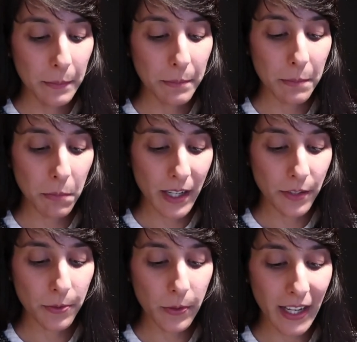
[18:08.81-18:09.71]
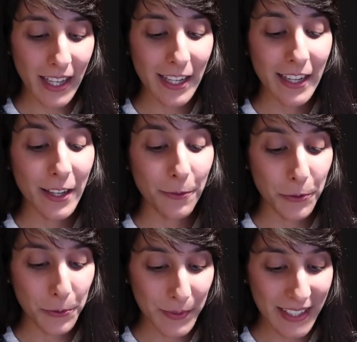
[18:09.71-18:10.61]
be mindful that
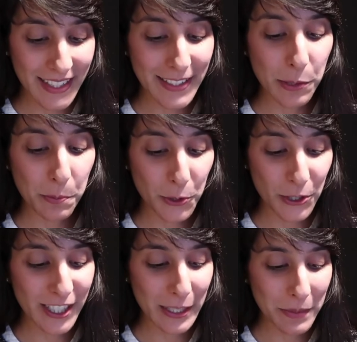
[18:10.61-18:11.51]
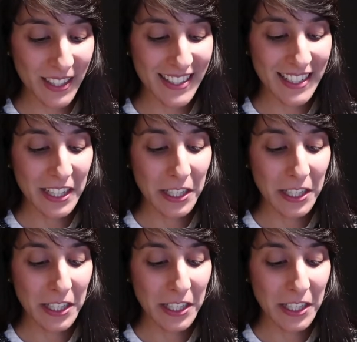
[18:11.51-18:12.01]
if you need to push limits,